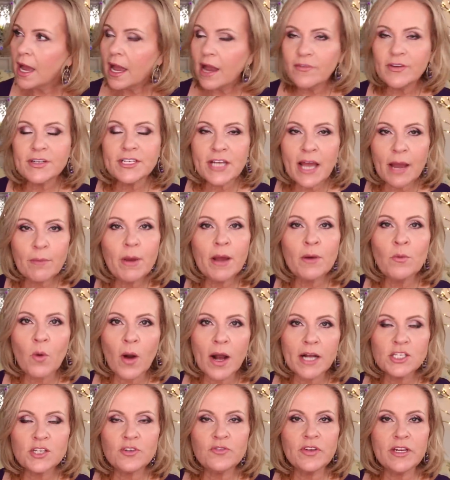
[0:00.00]
every time I'd
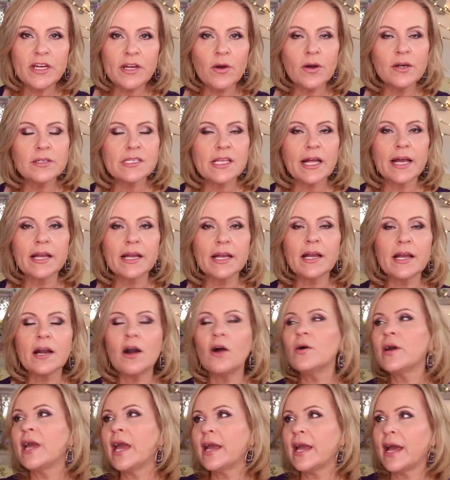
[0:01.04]
watch a video, I was like,
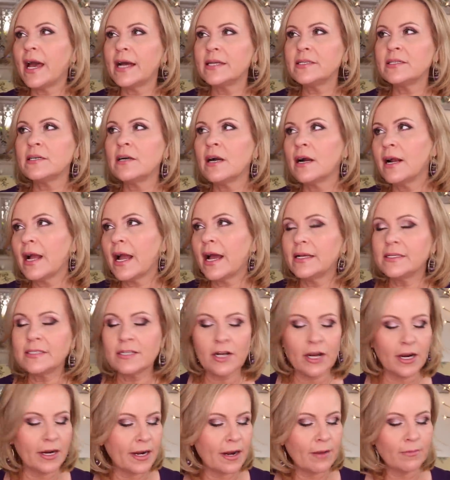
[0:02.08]
okay, add to cart,
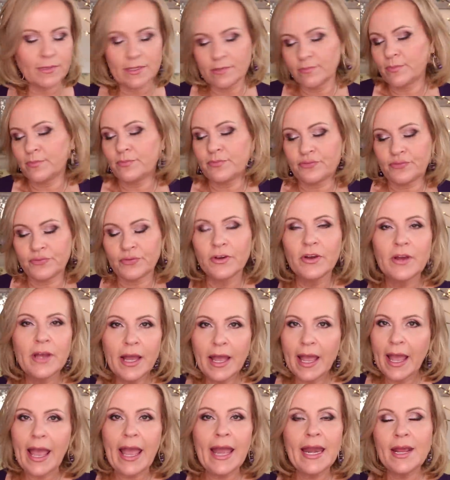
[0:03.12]
and I was like, pfft.
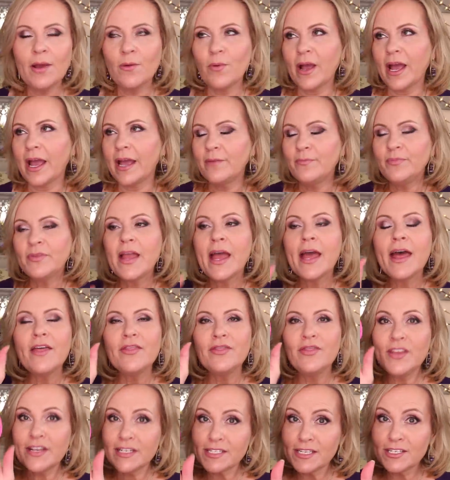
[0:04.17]
Anyway,
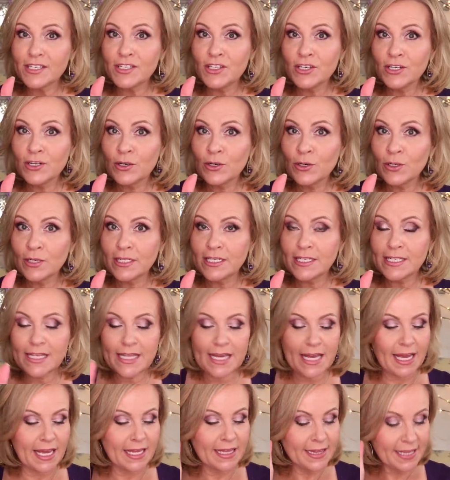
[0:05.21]
this is the coolest
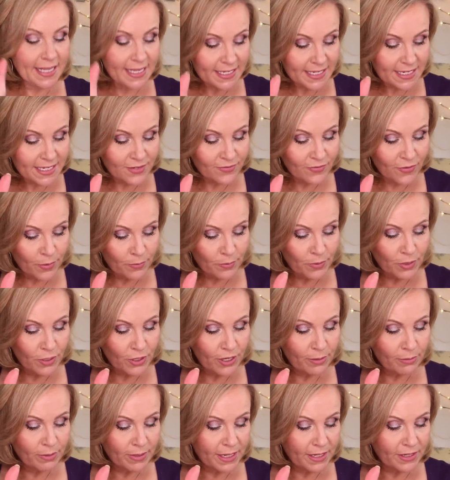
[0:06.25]
thing. This is from
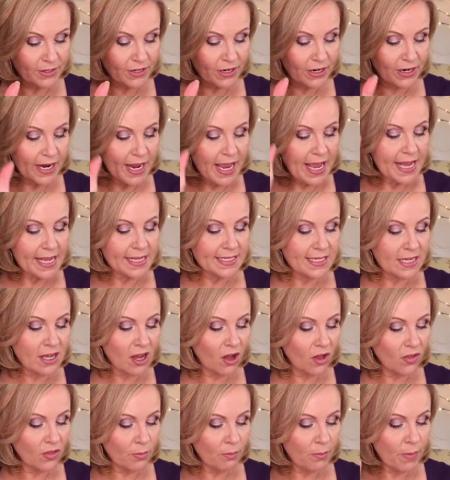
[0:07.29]
Beauty Blender. It's
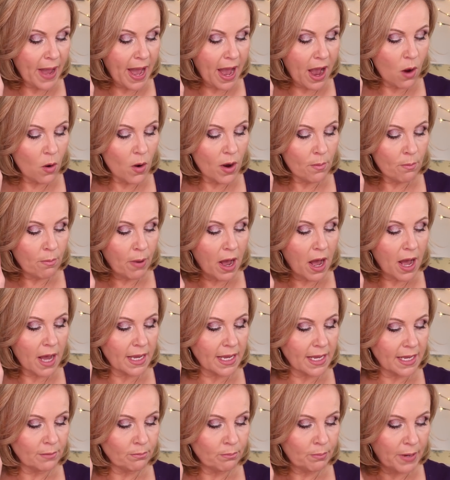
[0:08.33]
called the Power
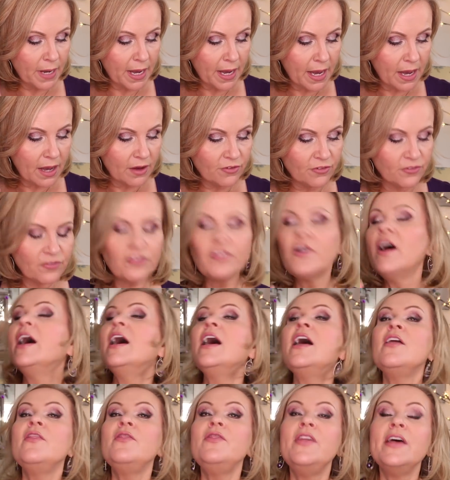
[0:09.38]
Pocket Puff.
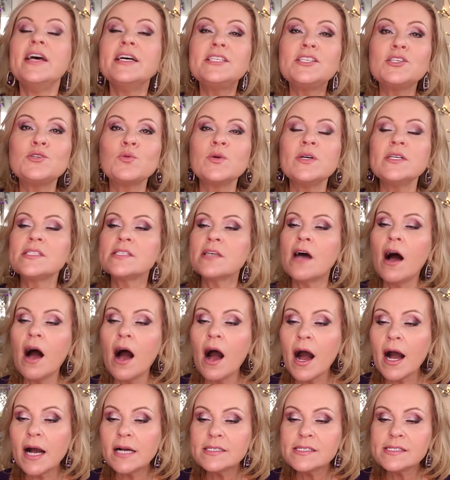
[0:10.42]
This was
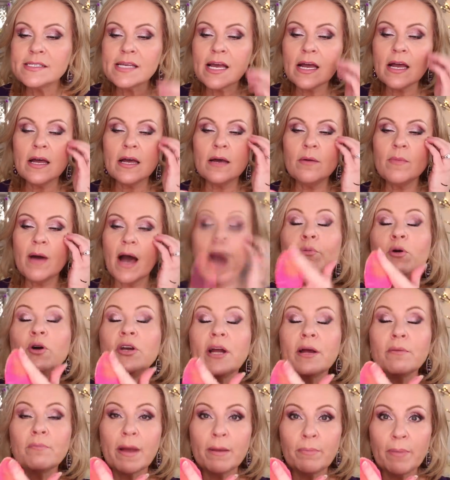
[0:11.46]
awesome. I put
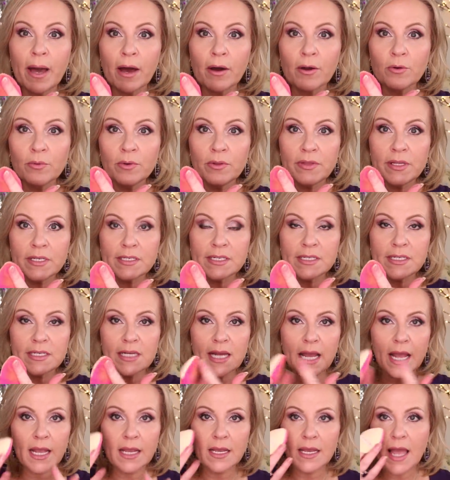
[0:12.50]
on my powder with this
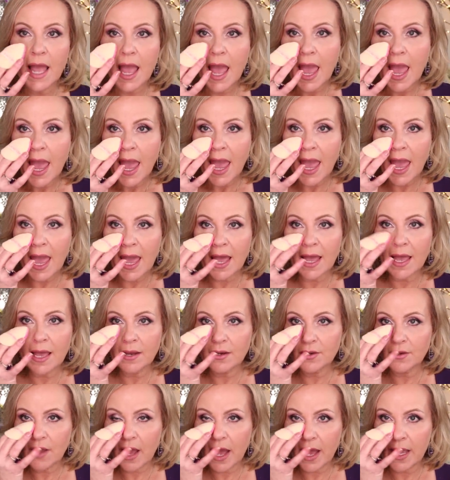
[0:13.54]
today,
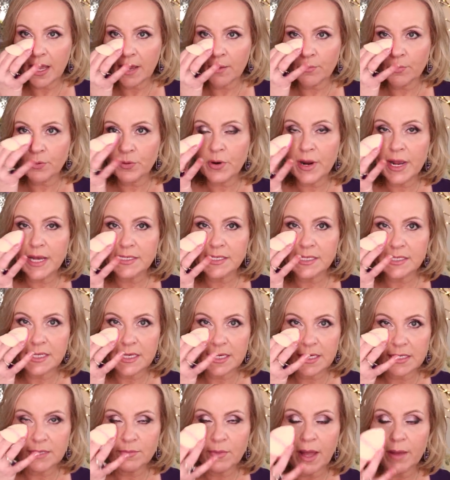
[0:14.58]
and it pressed
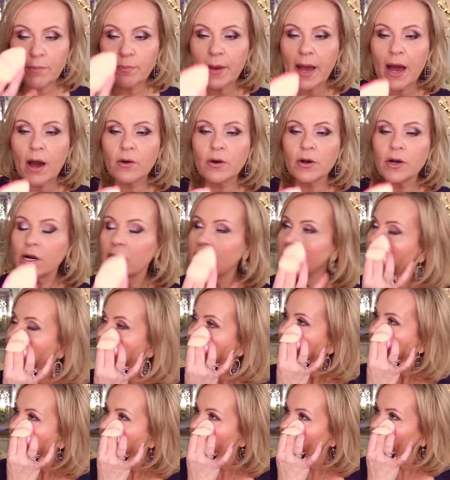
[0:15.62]
in my powder,
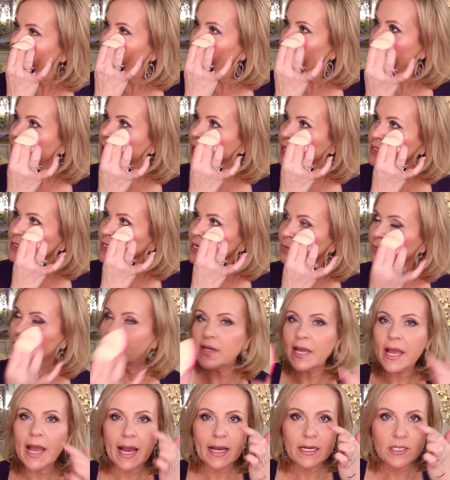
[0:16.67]
and it picked up
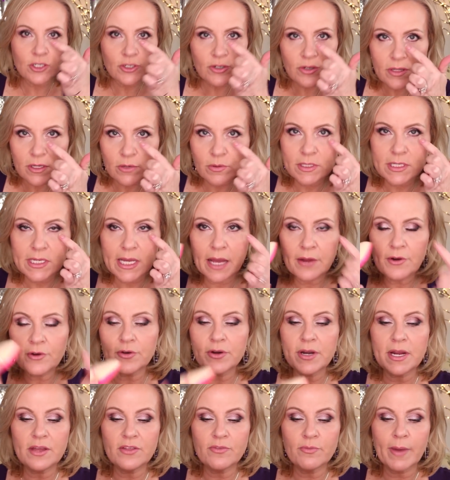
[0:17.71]
the extra that was
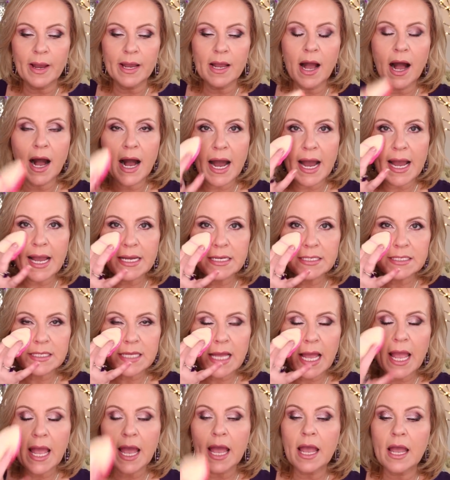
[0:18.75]
underneath my eyes,
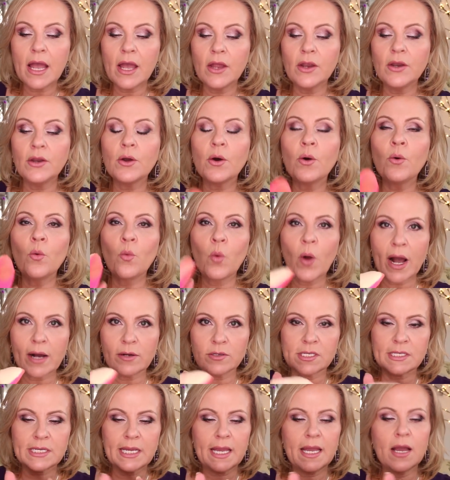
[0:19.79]
and
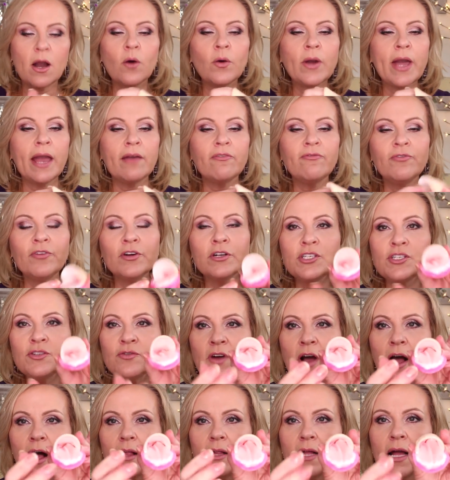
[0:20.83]
wowsie. Okay, first of
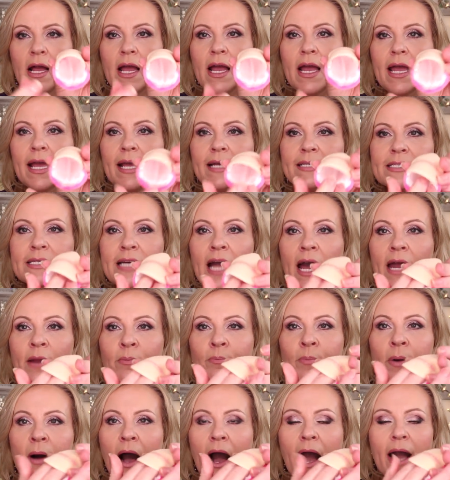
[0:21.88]
all, it's got
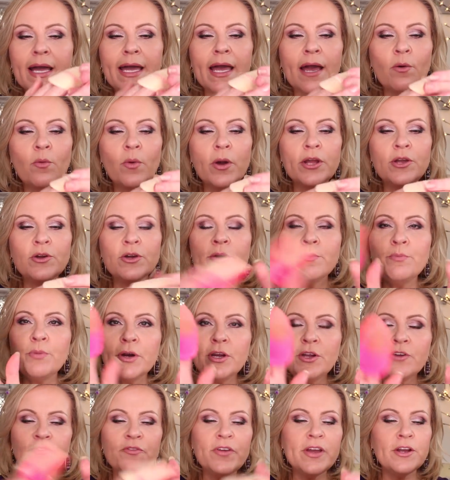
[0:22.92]
a pocket where you can
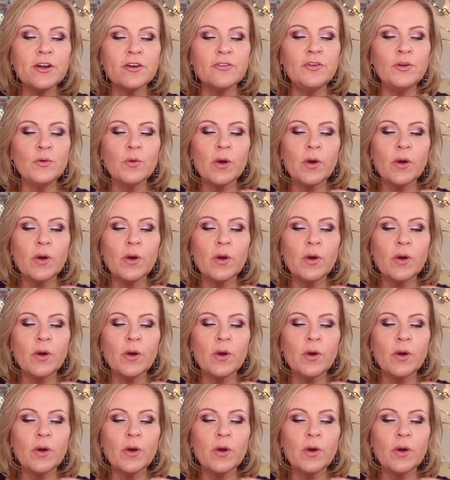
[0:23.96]
put your finger. If you